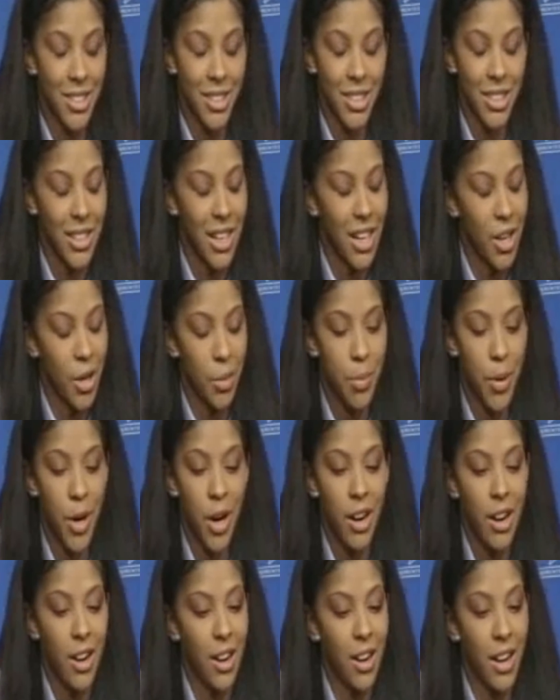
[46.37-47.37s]
So then I heard
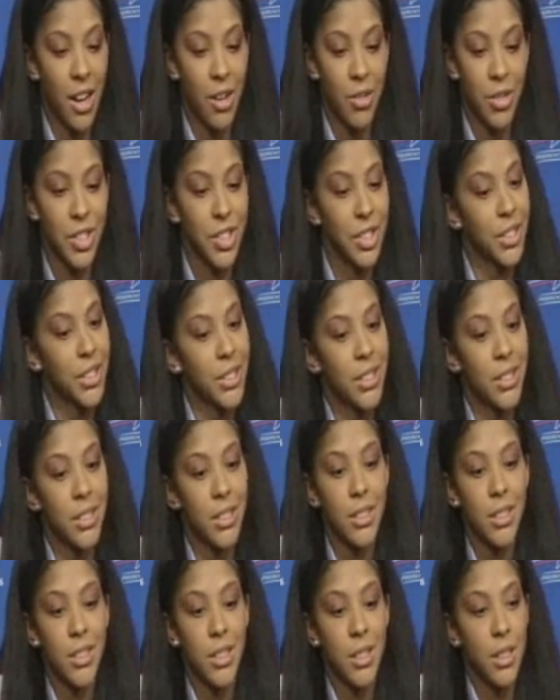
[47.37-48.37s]
Parker, and I was
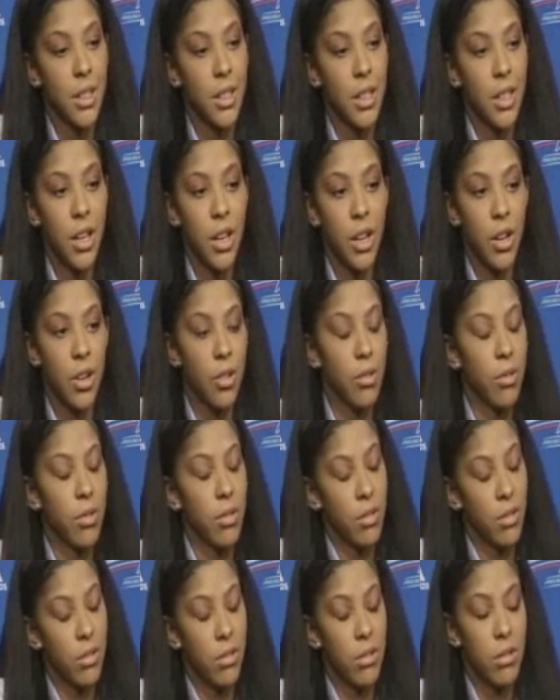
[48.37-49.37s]
just, you know,
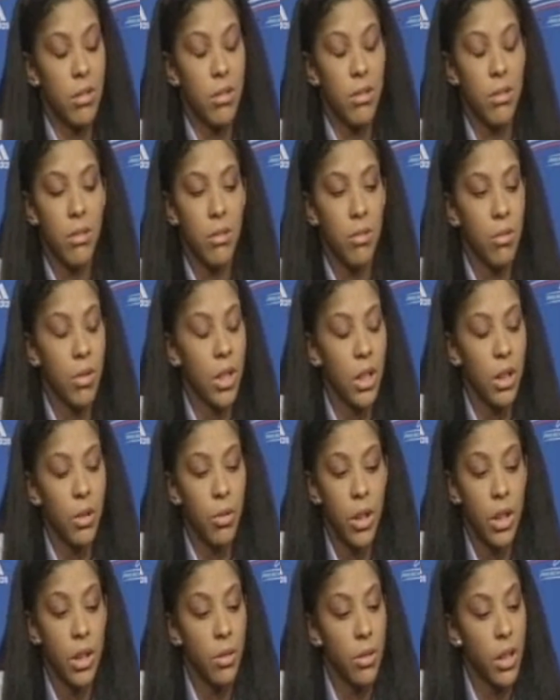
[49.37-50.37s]
really,
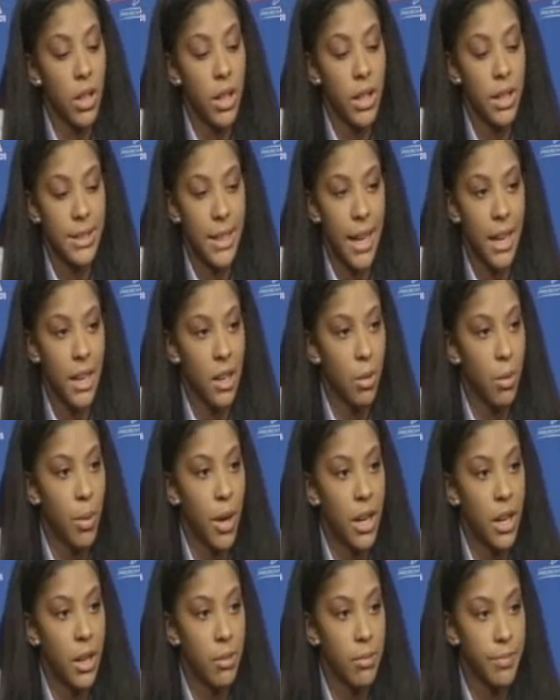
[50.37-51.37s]
really, really excited
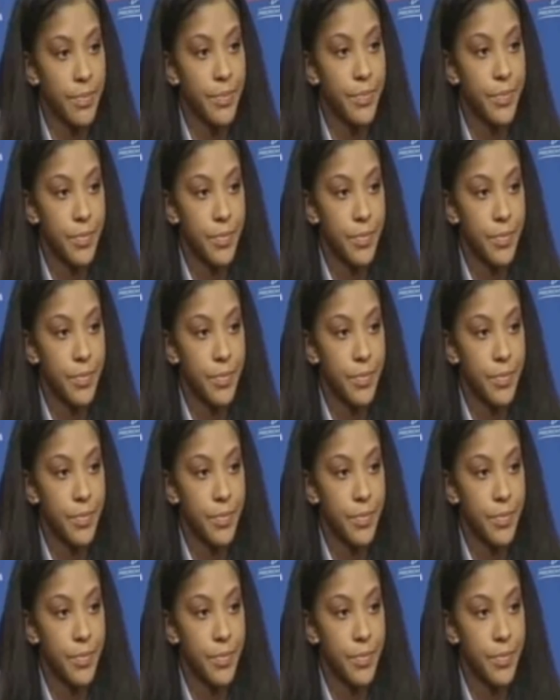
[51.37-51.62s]
about it.